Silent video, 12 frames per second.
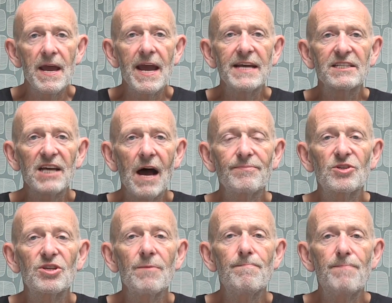It's up
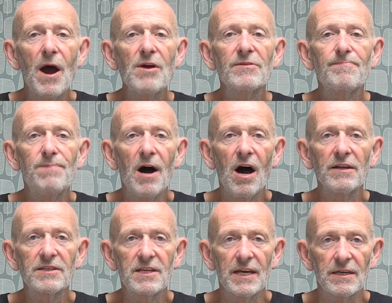to both
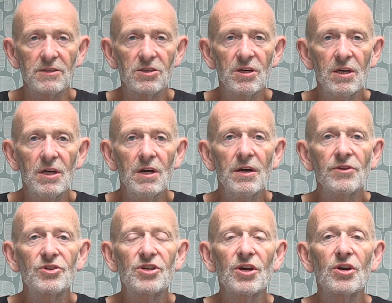parties
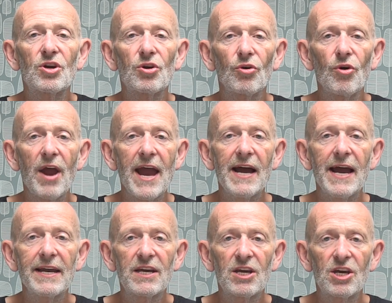to create
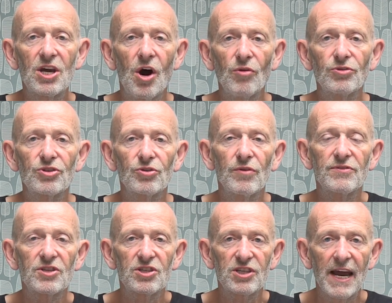a culture of
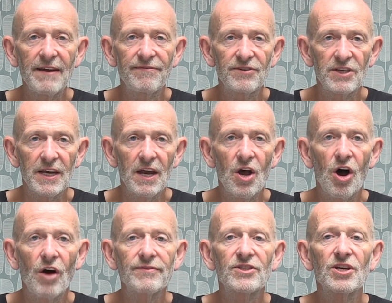safety,
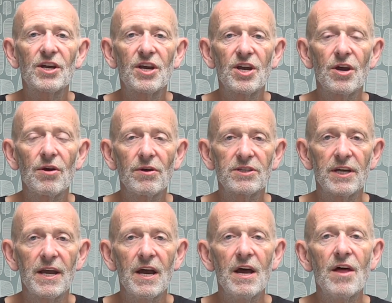of
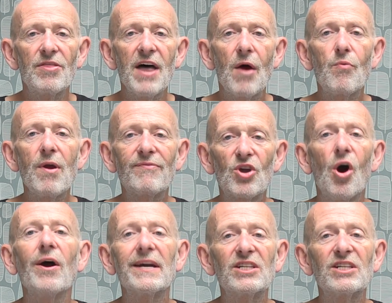security, that we've got